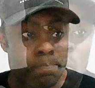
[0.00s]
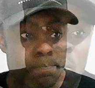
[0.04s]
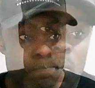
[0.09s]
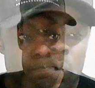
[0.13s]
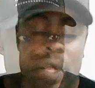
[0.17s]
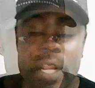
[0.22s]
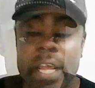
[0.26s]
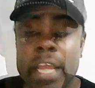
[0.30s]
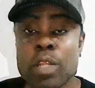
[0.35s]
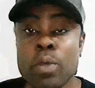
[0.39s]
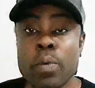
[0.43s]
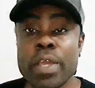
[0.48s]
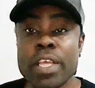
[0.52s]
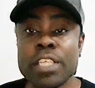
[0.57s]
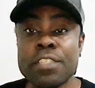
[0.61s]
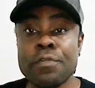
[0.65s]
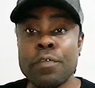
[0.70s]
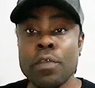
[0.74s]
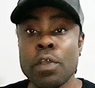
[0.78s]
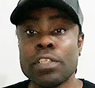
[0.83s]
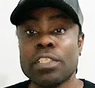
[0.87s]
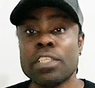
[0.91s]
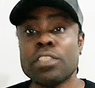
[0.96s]
Well anyways,
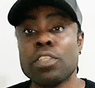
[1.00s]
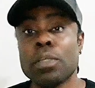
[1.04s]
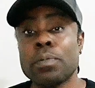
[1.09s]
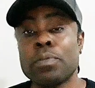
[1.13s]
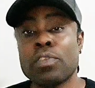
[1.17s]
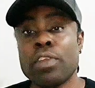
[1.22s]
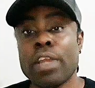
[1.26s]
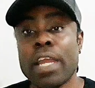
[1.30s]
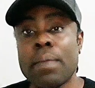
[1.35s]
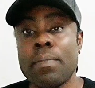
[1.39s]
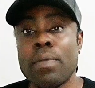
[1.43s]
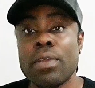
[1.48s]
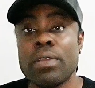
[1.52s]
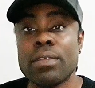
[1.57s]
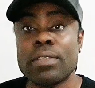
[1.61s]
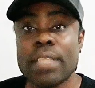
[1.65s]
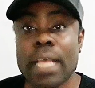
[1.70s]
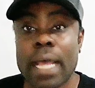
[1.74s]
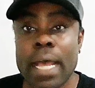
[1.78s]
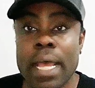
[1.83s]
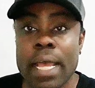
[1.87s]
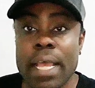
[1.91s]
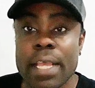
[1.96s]
viewers and
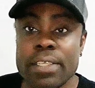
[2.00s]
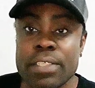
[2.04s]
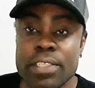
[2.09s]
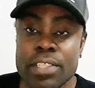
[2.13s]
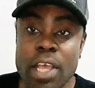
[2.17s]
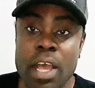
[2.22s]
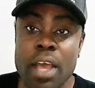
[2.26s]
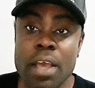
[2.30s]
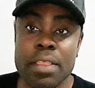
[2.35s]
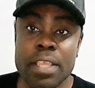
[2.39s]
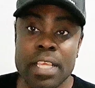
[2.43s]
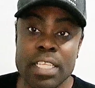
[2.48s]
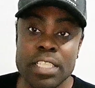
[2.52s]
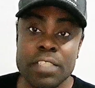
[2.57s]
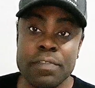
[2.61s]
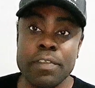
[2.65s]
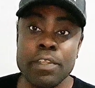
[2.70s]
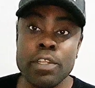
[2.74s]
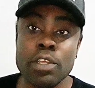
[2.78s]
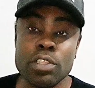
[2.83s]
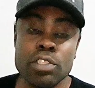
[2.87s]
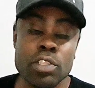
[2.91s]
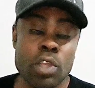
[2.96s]
subscribers, I saw these
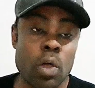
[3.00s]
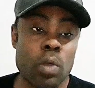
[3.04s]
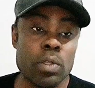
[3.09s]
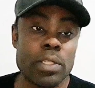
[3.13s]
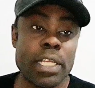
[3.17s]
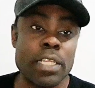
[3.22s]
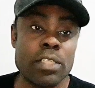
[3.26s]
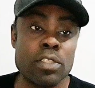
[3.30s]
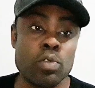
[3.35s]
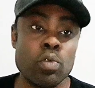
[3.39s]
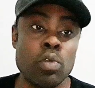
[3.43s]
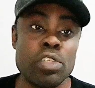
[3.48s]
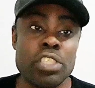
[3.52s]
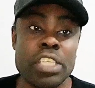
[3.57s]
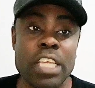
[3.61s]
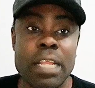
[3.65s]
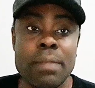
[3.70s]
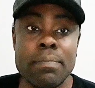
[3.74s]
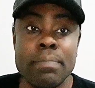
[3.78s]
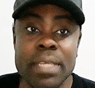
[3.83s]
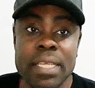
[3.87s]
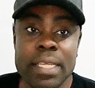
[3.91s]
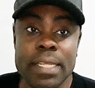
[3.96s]
videos out on
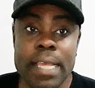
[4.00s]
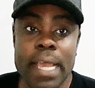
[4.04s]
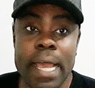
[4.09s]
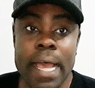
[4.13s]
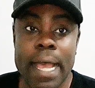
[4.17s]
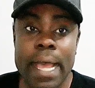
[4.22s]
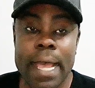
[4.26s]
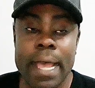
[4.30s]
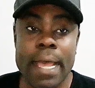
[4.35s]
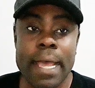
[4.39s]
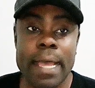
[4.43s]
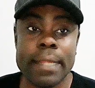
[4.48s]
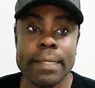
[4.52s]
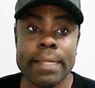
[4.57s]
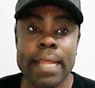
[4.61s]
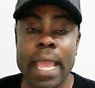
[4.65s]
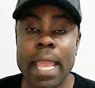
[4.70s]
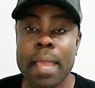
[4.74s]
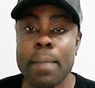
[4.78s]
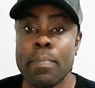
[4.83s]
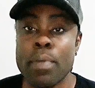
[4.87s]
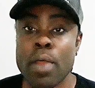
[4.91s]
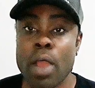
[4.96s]
social media and
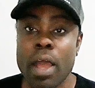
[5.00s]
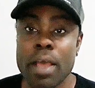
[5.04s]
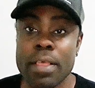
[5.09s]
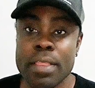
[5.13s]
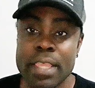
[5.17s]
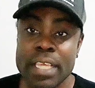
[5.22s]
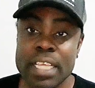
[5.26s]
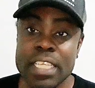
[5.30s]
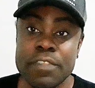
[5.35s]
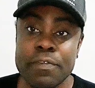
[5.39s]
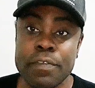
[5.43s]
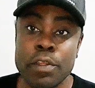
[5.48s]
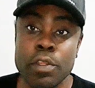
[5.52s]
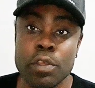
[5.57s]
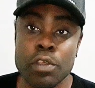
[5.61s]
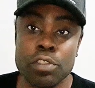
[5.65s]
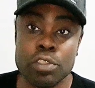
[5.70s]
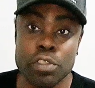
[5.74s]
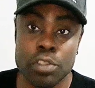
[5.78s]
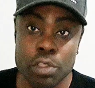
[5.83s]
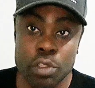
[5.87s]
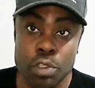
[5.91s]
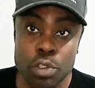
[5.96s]
I brought these
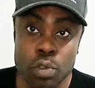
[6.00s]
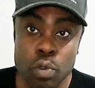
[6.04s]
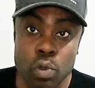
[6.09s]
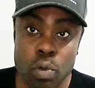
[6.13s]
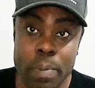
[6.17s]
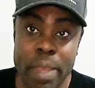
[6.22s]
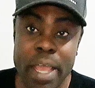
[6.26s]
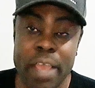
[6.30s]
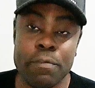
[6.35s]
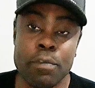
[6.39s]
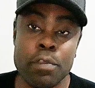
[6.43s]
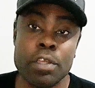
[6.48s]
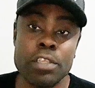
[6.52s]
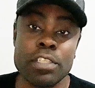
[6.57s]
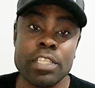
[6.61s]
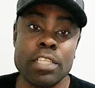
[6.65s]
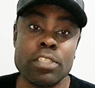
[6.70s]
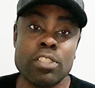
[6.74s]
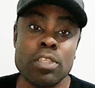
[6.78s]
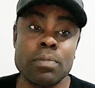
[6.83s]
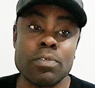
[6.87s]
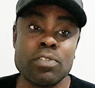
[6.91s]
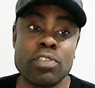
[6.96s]
videos to you, my viewers
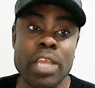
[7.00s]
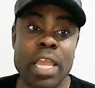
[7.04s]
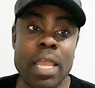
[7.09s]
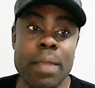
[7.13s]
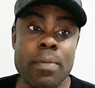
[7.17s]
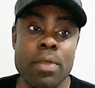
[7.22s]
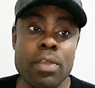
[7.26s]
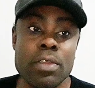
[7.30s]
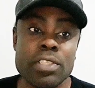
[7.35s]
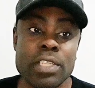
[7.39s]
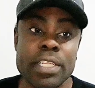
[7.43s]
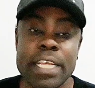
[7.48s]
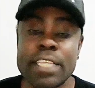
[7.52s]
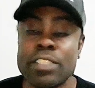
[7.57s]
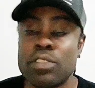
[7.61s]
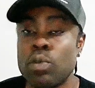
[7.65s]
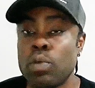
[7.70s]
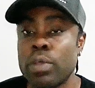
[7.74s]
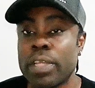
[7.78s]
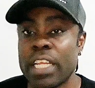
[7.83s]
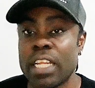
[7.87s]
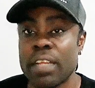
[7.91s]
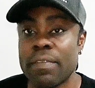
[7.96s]
and subscribers, so that
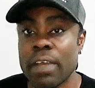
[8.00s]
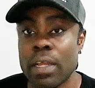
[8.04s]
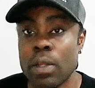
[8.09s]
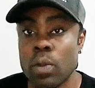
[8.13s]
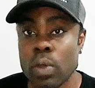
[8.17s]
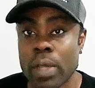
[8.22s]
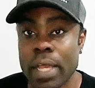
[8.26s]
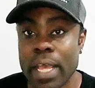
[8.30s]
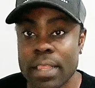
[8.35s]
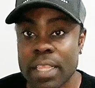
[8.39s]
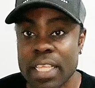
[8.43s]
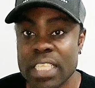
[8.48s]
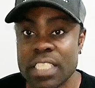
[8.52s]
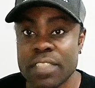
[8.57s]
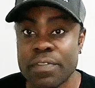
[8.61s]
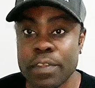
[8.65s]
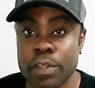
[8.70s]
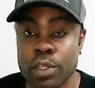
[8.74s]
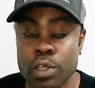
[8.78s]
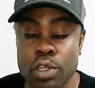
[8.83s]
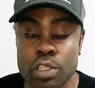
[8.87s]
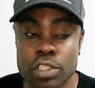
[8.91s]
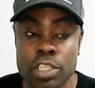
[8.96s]
you can have a look at these
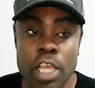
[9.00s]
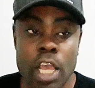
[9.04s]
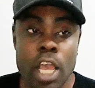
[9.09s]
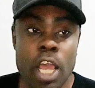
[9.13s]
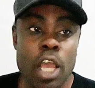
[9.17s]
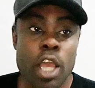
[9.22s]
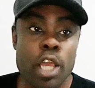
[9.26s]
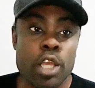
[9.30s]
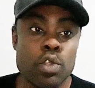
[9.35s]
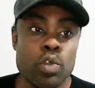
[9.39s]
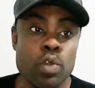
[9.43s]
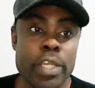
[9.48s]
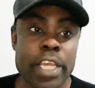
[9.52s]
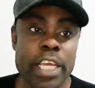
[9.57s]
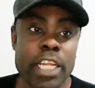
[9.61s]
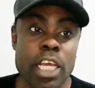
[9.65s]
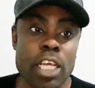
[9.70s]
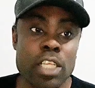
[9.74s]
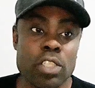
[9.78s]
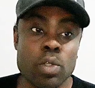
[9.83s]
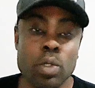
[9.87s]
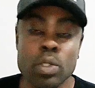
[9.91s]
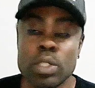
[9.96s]
videos. You can
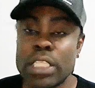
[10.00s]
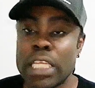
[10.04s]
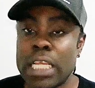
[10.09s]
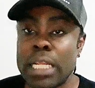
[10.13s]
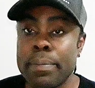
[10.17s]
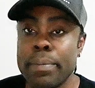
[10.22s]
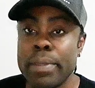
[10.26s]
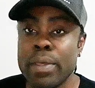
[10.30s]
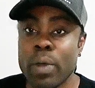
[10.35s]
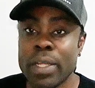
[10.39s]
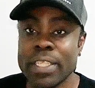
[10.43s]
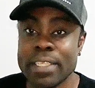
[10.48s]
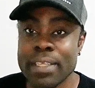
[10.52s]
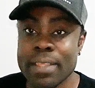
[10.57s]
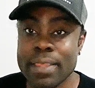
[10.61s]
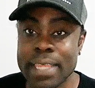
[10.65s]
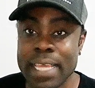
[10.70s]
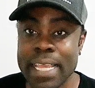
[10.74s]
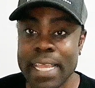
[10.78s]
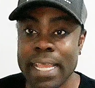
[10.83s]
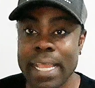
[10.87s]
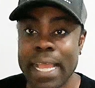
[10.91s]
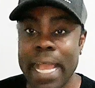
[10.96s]
also tell me what you
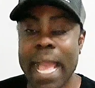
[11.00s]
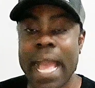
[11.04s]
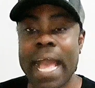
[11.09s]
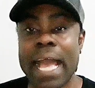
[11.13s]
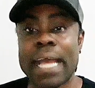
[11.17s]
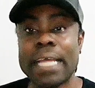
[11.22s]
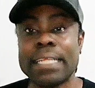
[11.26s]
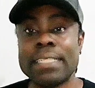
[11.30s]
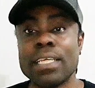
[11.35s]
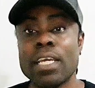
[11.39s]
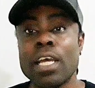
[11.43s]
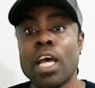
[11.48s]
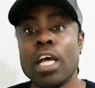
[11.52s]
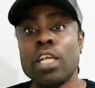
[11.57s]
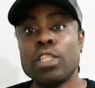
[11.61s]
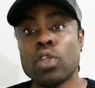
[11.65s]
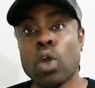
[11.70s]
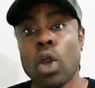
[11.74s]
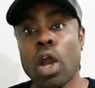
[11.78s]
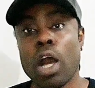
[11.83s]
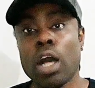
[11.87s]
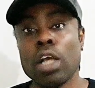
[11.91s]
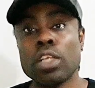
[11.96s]
think and
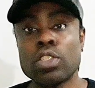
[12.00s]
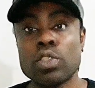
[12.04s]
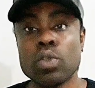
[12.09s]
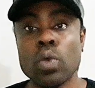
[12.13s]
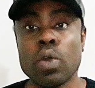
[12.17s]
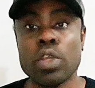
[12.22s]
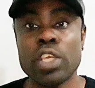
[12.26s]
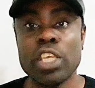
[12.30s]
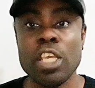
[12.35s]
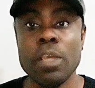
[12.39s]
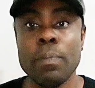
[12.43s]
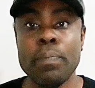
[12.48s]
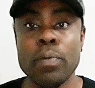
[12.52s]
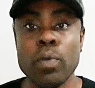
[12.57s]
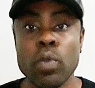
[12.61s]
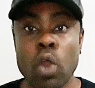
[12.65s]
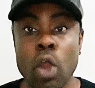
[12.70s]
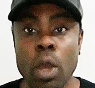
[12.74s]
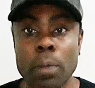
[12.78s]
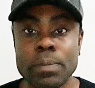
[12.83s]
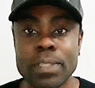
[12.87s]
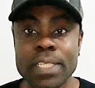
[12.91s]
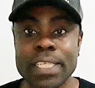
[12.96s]
to also keep
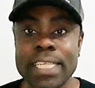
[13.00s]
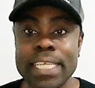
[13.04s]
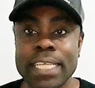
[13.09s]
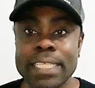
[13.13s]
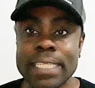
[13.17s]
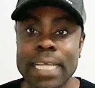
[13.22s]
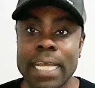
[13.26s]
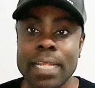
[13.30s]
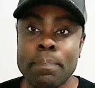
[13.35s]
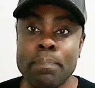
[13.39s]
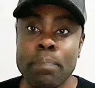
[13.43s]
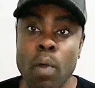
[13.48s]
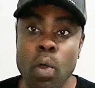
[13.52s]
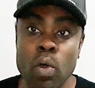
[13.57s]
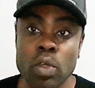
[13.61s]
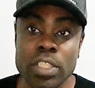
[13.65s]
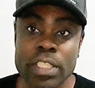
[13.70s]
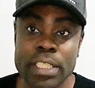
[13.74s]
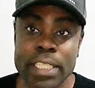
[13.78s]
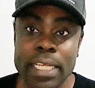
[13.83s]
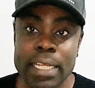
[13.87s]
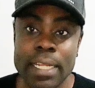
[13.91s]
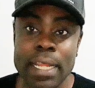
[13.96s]
you up to date and
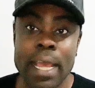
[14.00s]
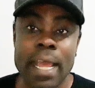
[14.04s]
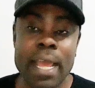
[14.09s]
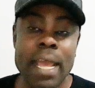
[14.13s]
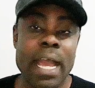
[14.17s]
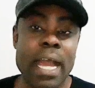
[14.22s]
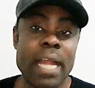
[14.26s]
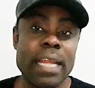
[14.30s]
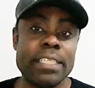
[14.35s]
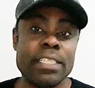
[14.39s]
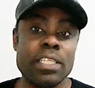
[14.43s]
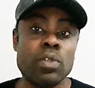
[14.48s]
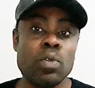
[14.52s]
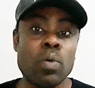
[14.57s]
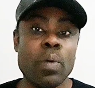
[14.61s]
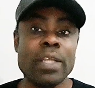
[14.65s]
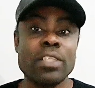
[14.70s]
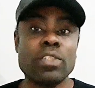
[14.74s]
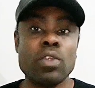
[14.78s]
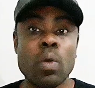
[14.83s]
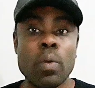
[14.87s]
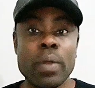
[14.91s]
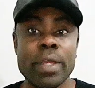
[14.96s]
posted and let you know
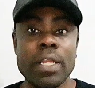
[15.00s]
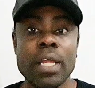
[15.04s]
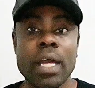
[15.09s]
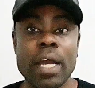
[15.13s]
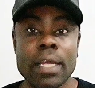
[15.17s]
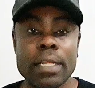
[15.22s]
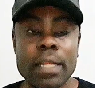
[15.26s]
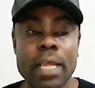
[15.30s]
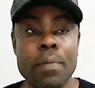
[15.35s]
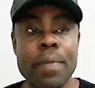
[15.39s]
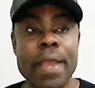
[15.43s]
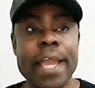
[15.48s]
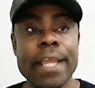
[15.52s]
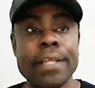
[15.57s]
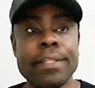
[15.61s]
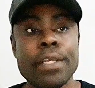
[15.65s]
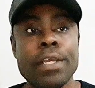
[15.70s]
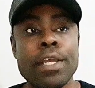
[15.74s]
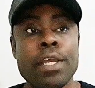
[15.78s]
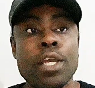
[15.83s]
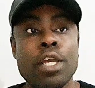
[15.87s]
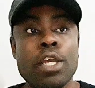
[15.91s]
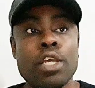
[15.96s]
what's going on.
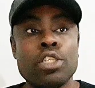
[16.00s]
Alright?